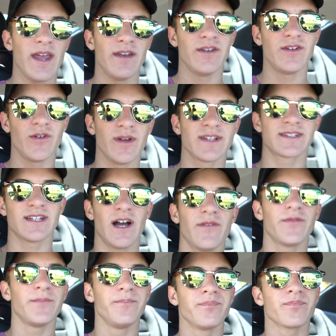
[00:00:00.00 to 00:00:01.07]
and doing stuff,
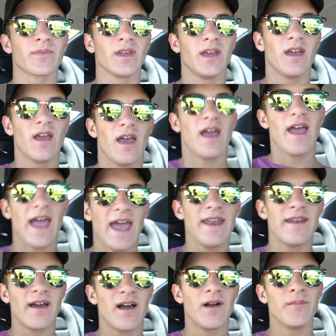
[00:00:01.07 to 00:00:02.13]

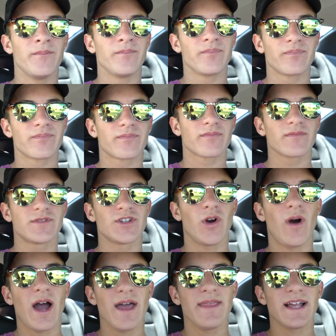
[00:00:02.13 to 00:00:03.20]
and um,
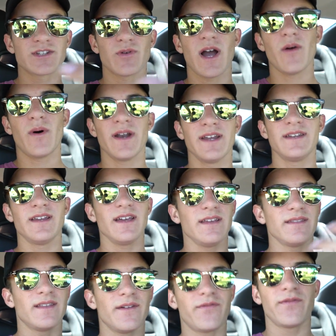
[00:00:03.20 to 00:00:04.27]
so I, that's why I
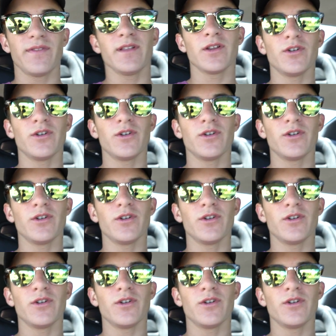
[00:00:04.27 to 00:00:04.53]
wanted the the